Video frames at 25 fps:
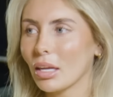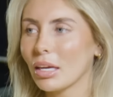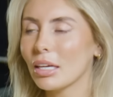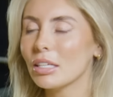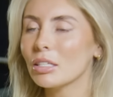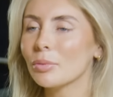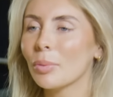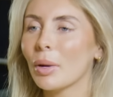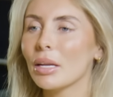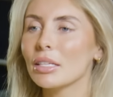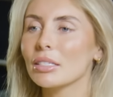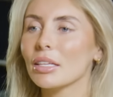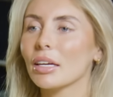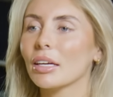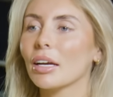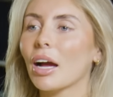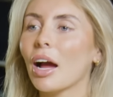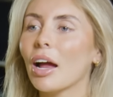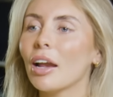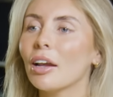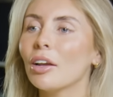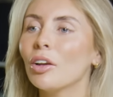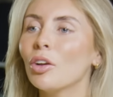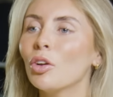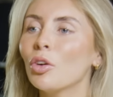It depends. Like,
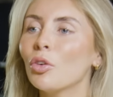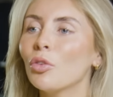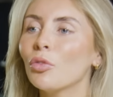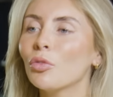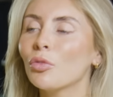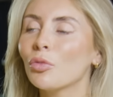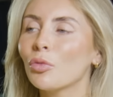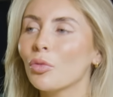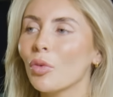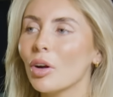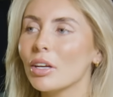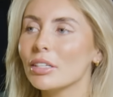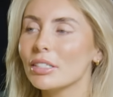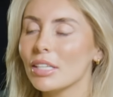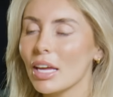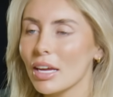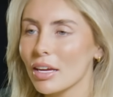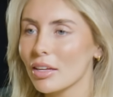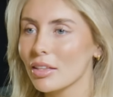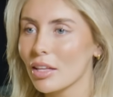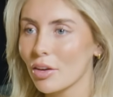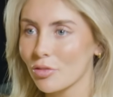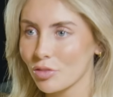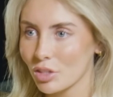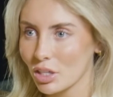I love
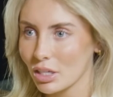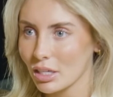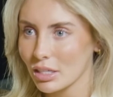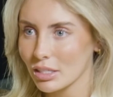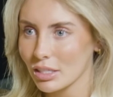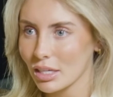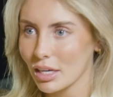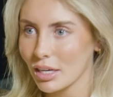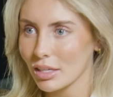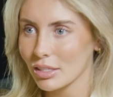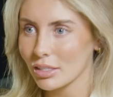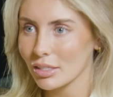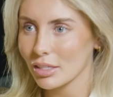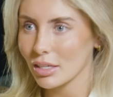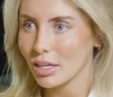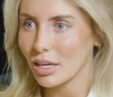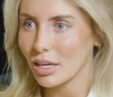taking their virginities.